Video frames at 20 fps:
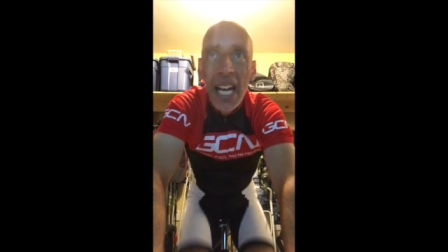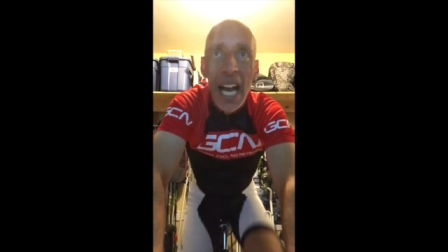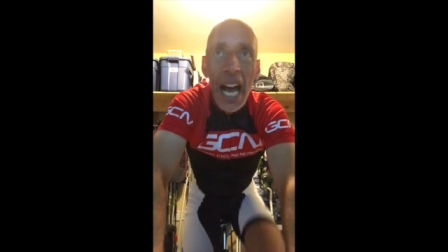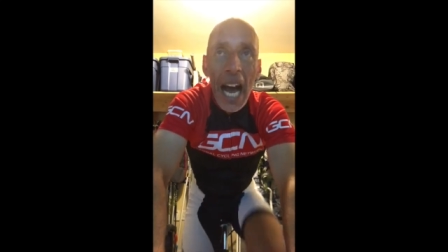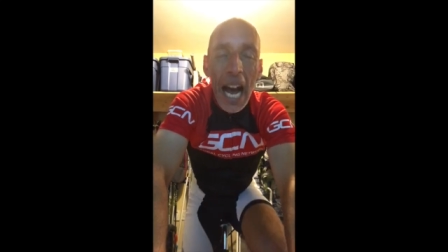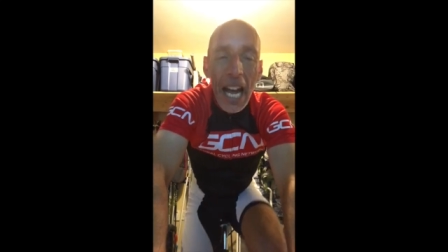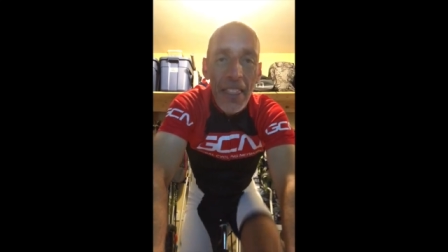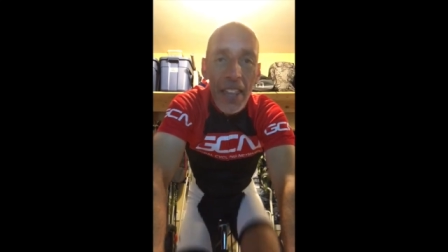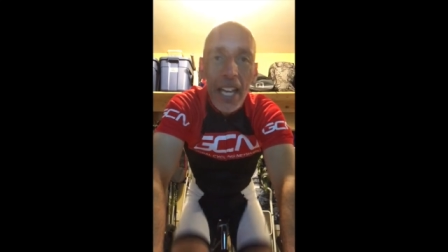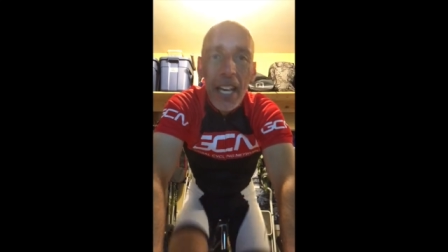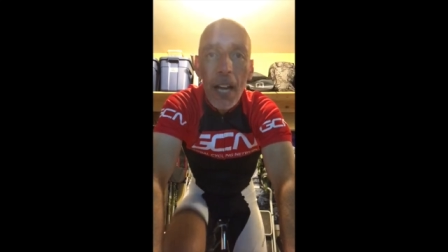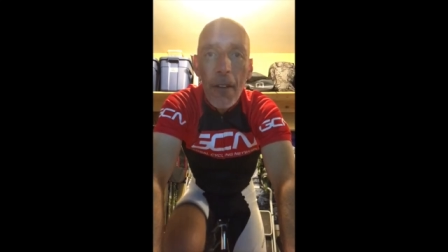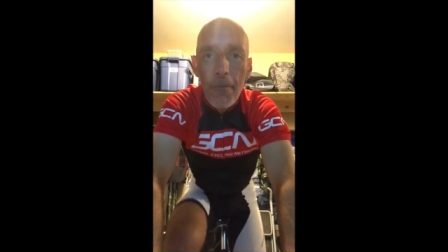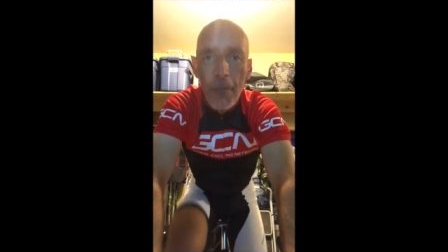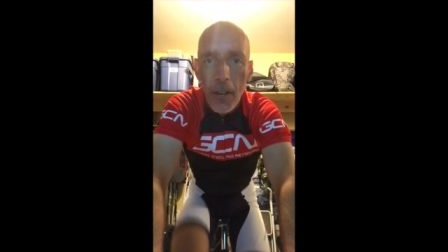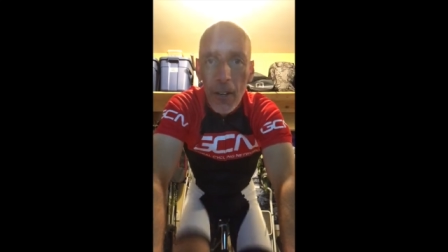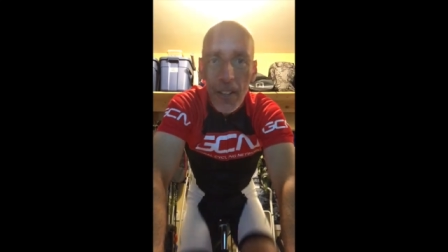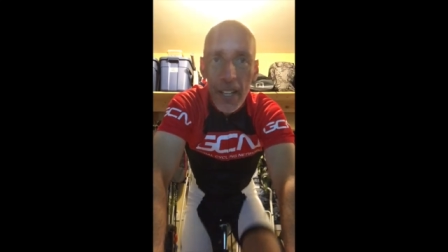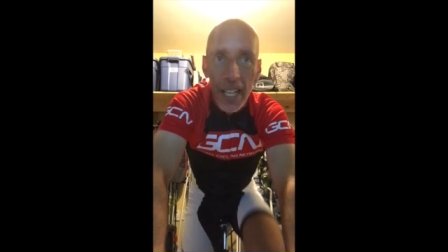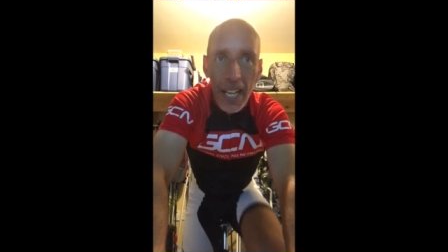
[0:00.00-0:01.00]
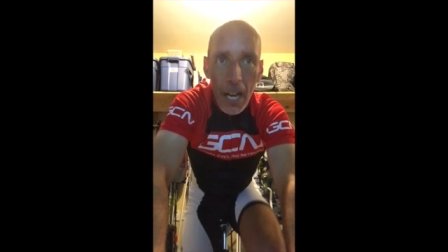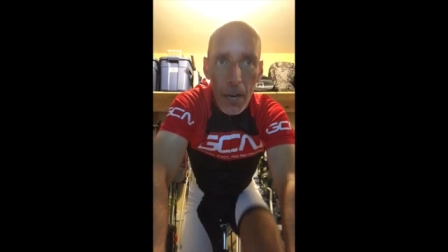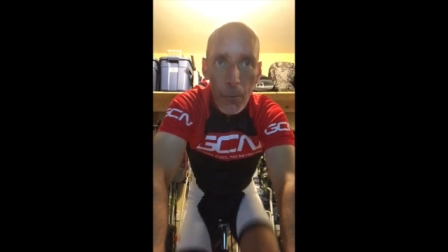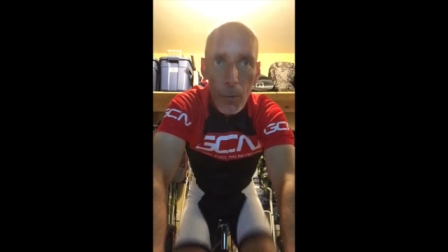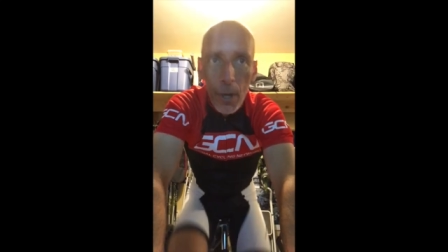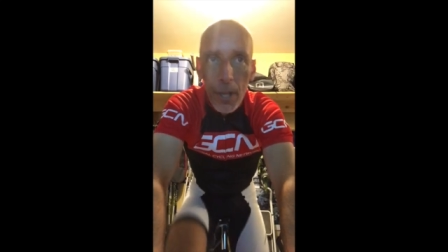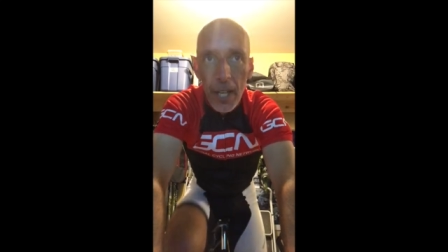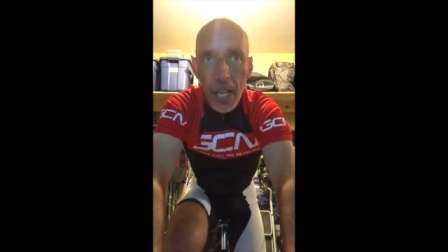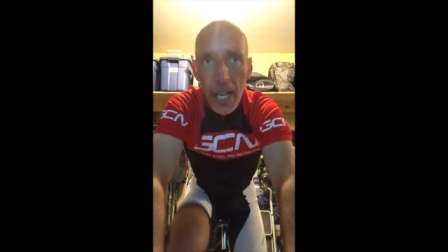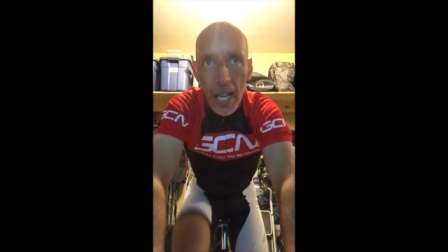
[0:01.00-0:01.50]
And then I followed that up
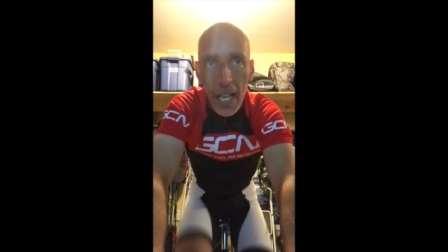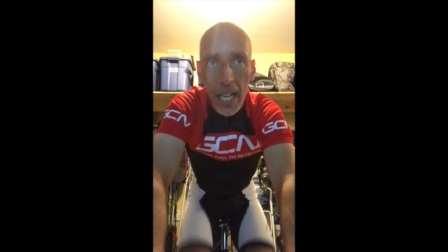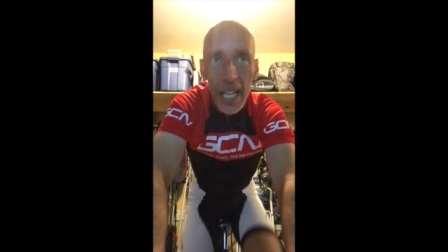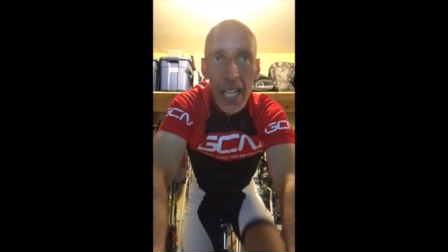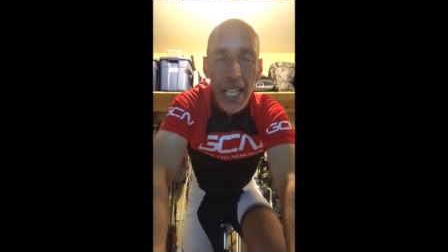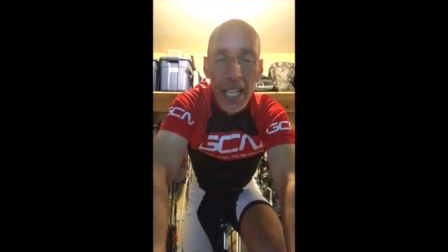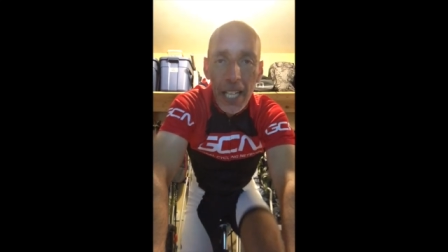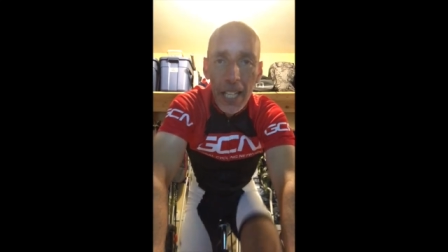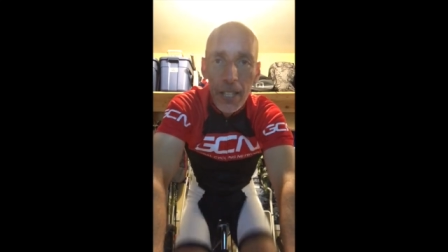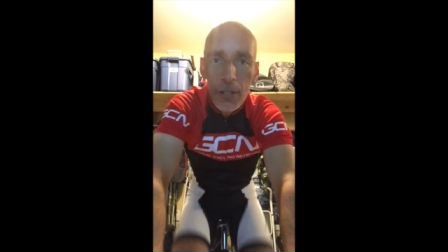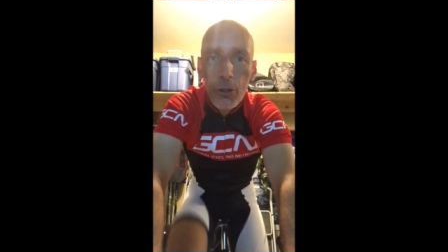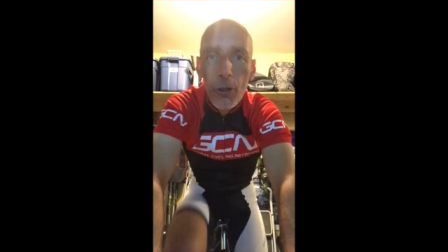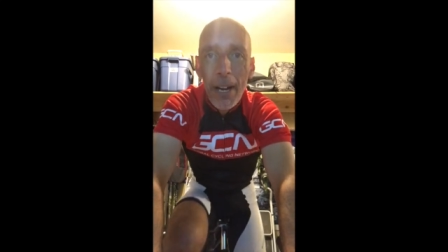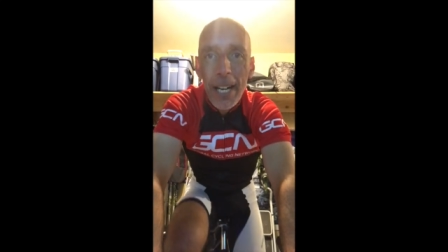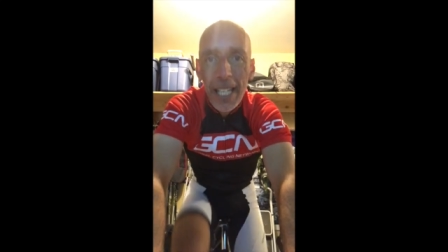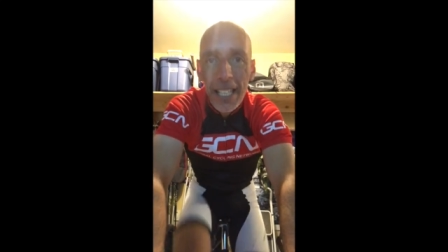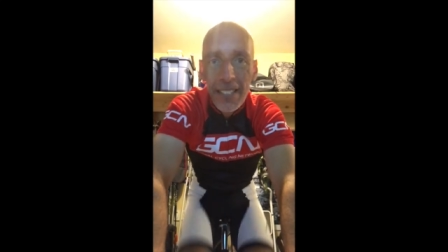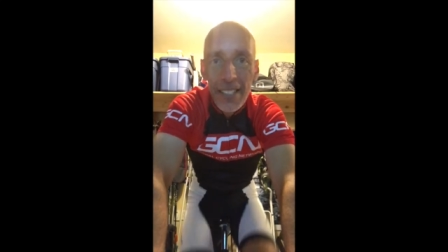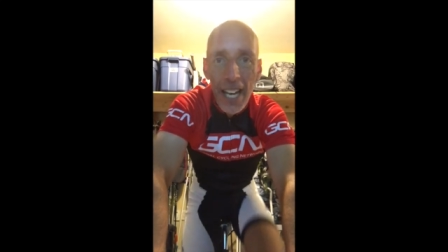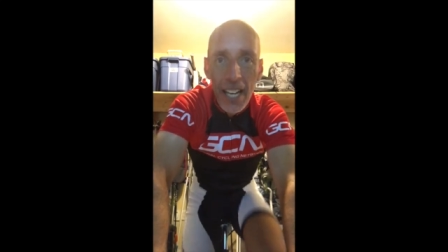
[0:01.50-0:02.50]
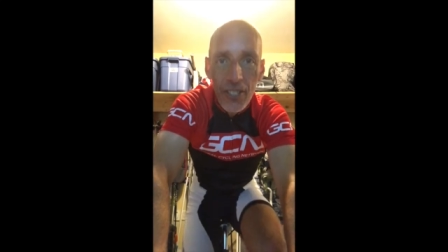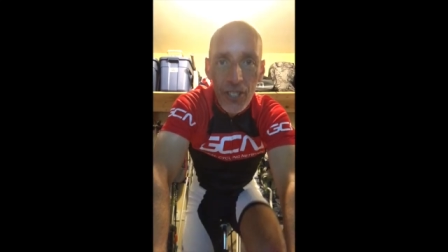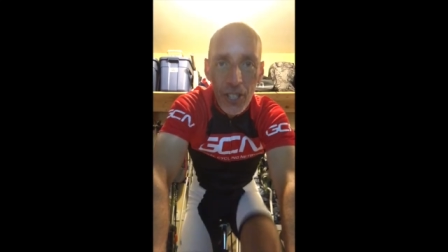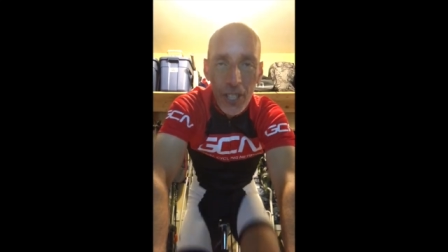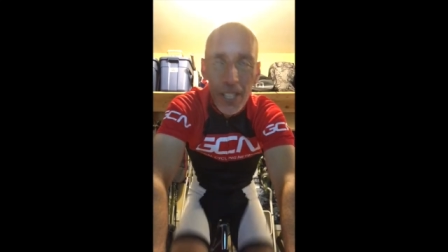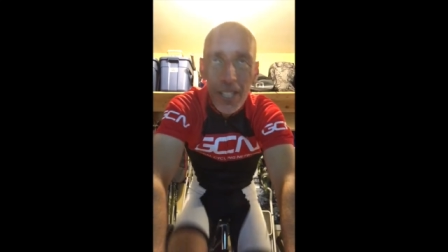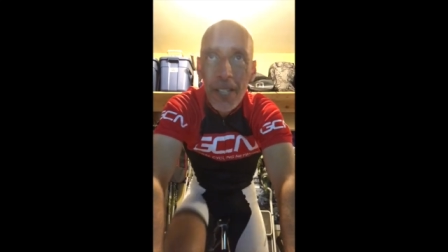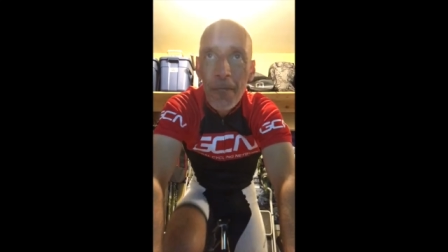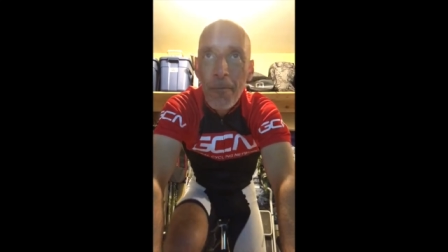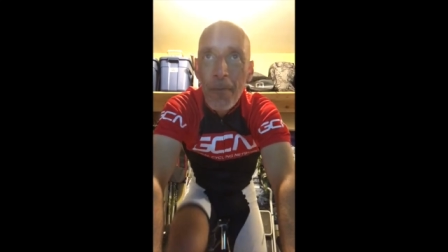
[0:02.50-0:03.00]
with a little training session